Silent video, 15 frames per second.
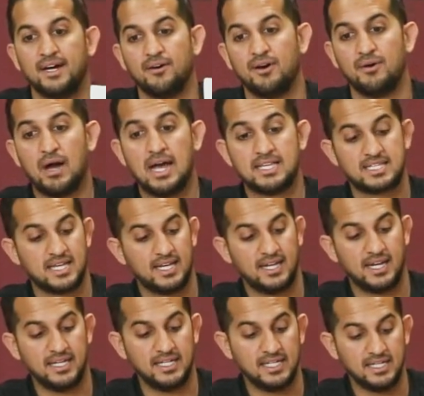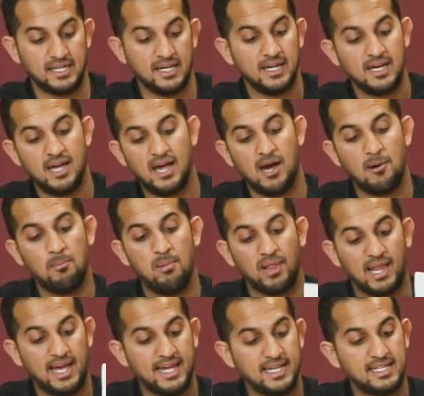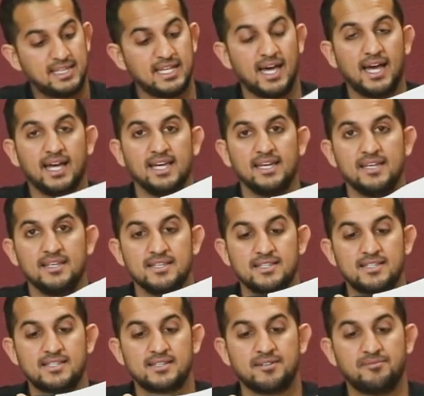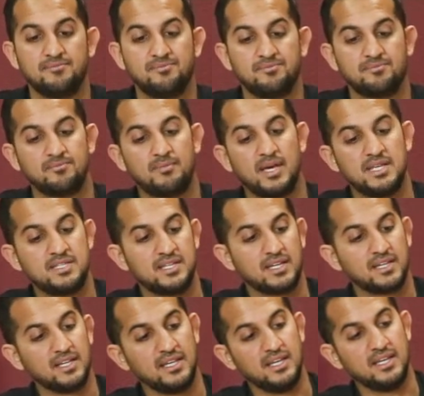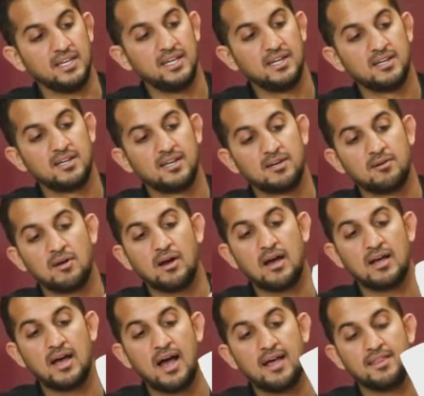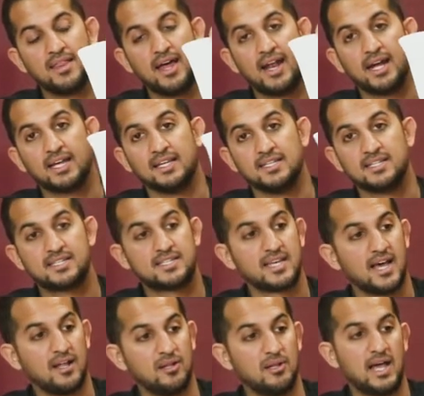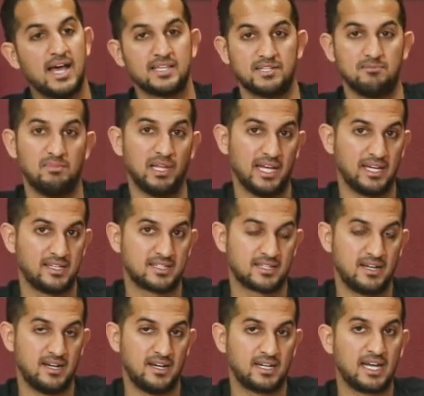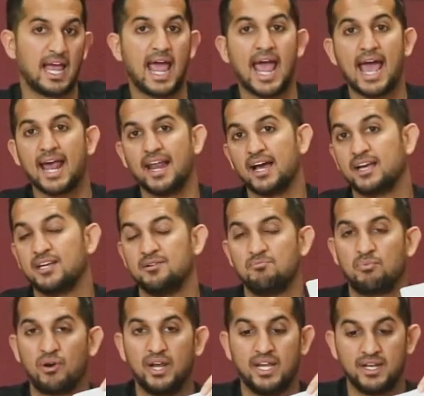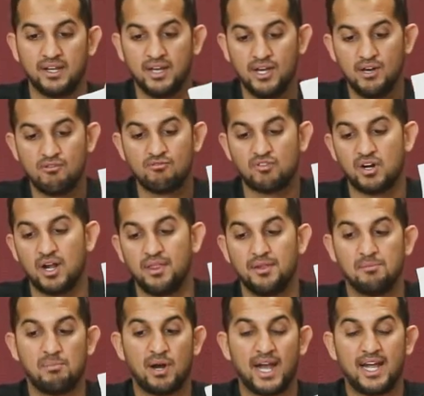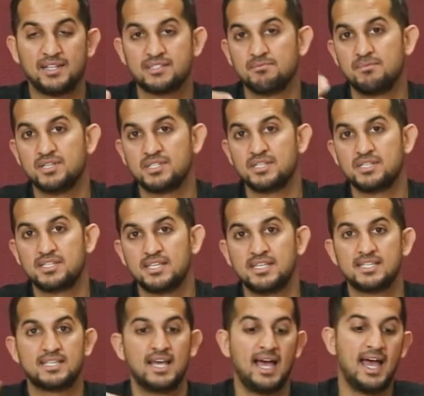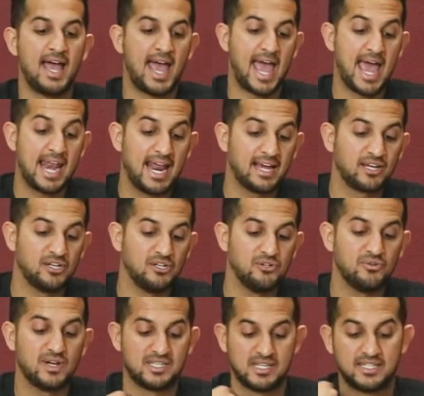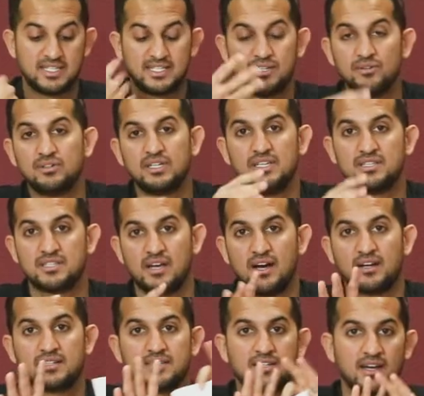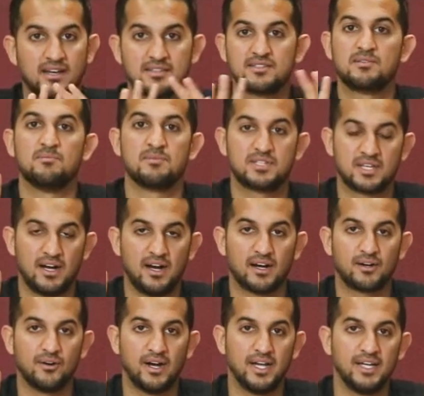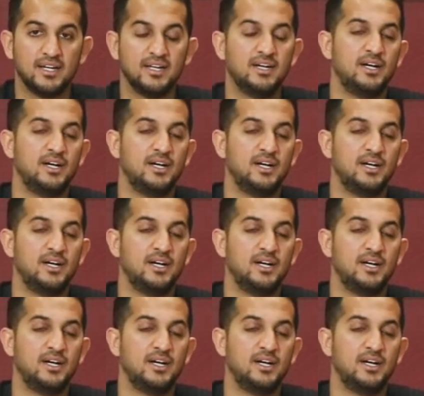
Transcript: I said I need a blank that is basically that I could sell as a blank sock, and I could print for other brands and businesses, and I could do as a Silky Socks custom sock, right?